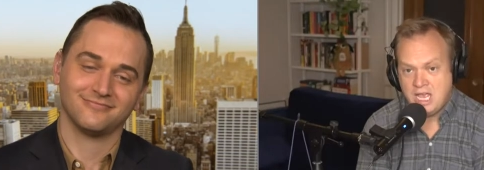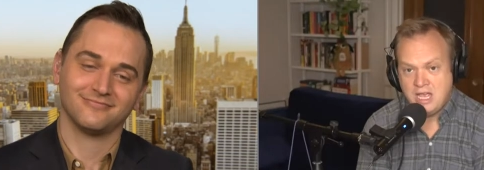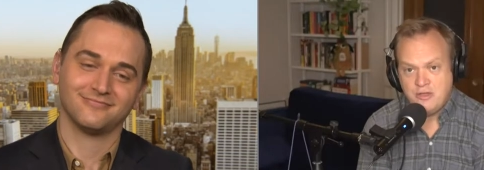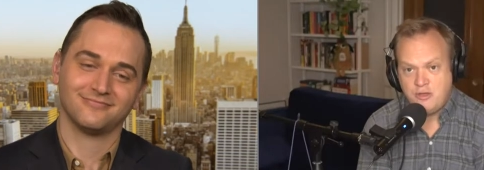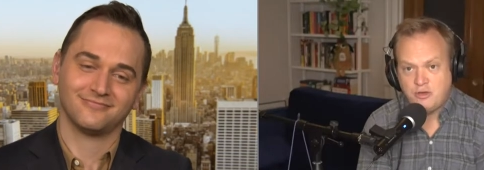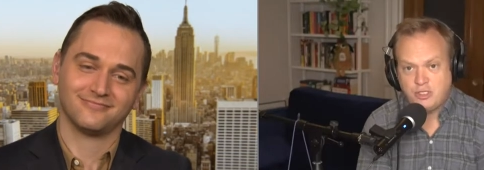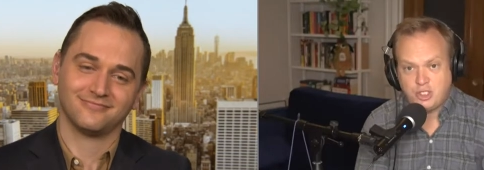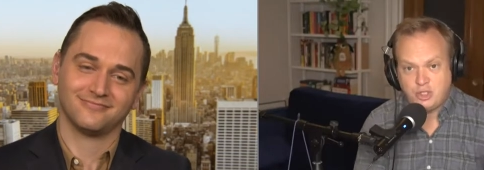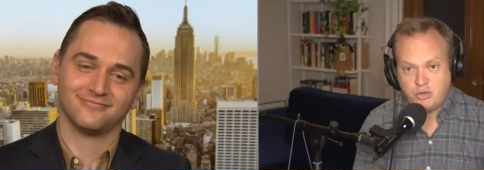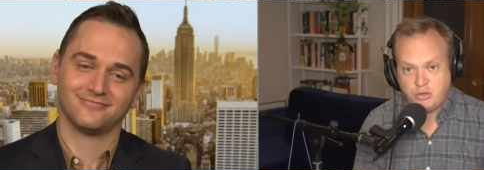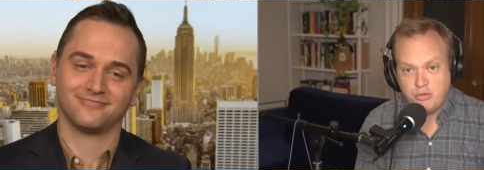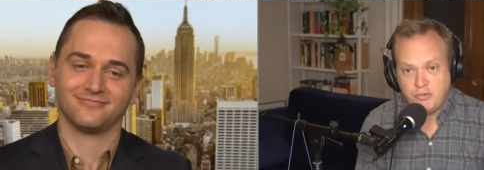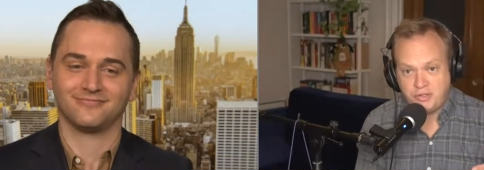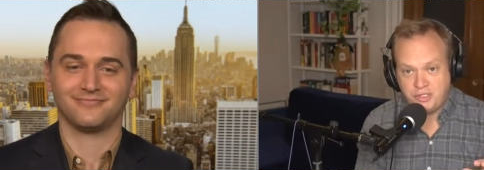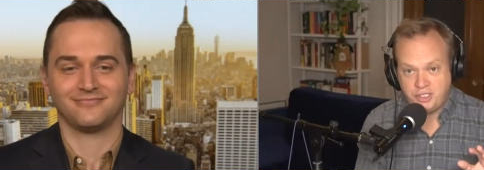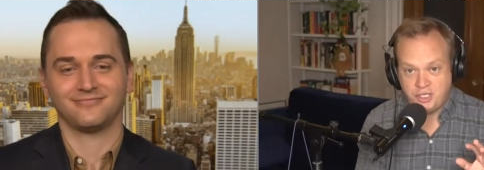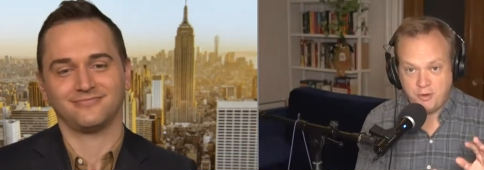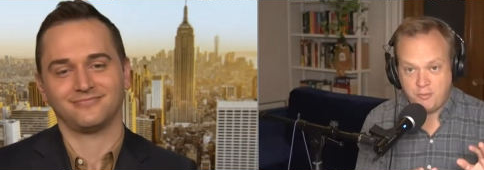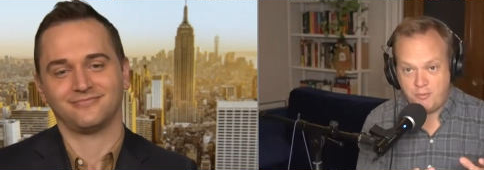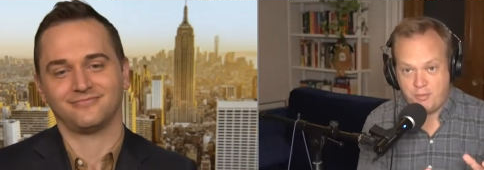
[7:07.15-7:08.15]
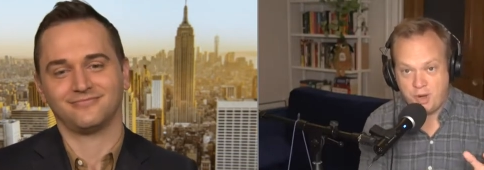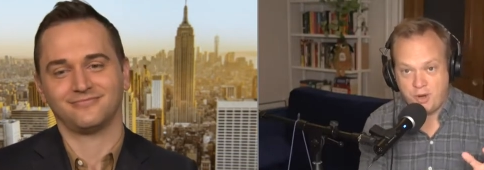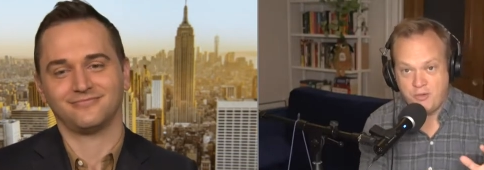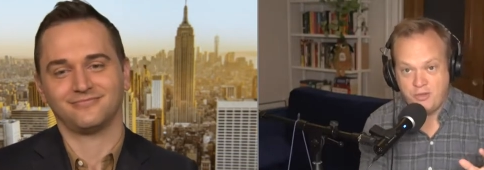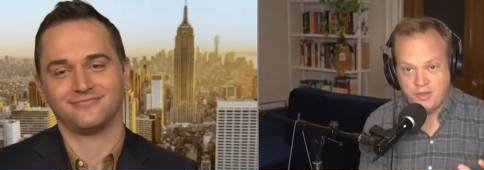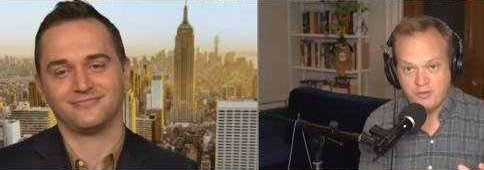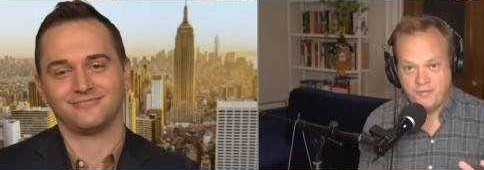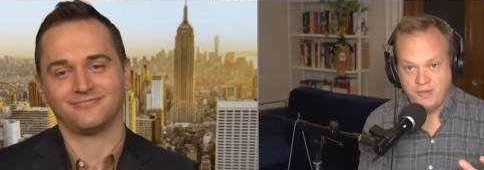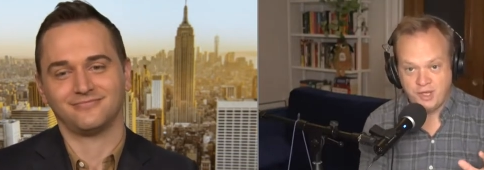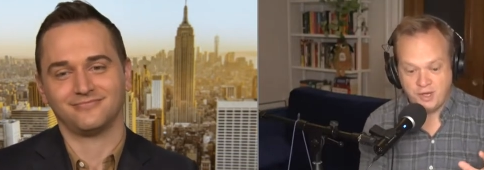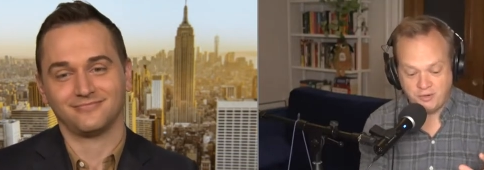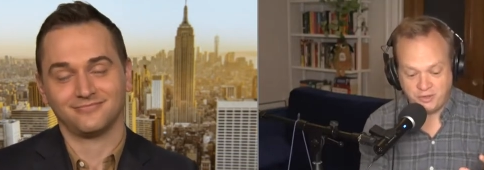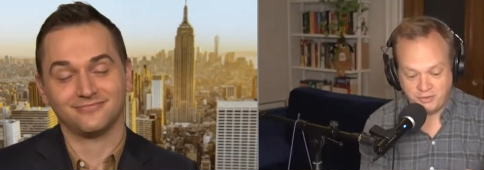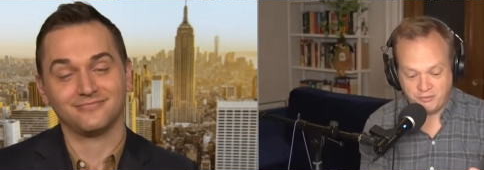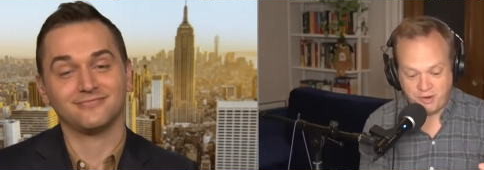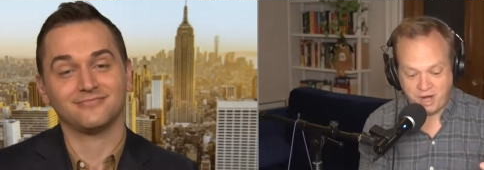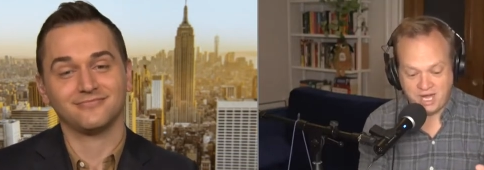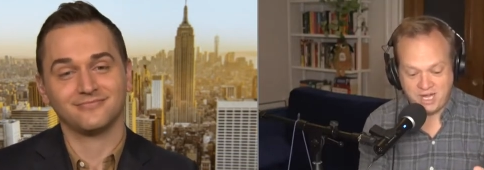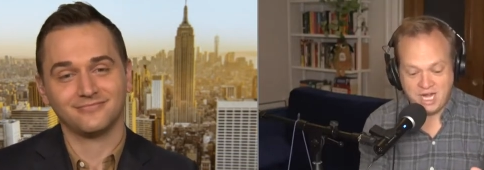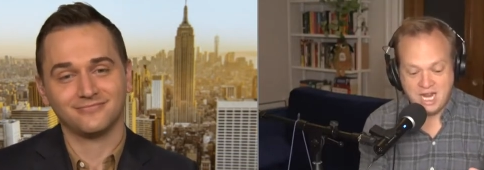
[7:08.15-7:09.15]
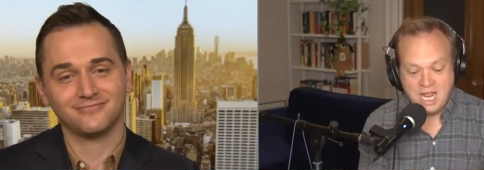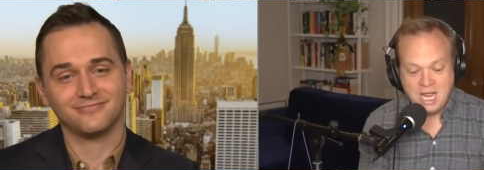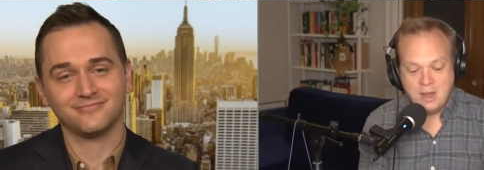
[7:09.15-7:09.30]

Speaker 1: There's truth to both of those, right?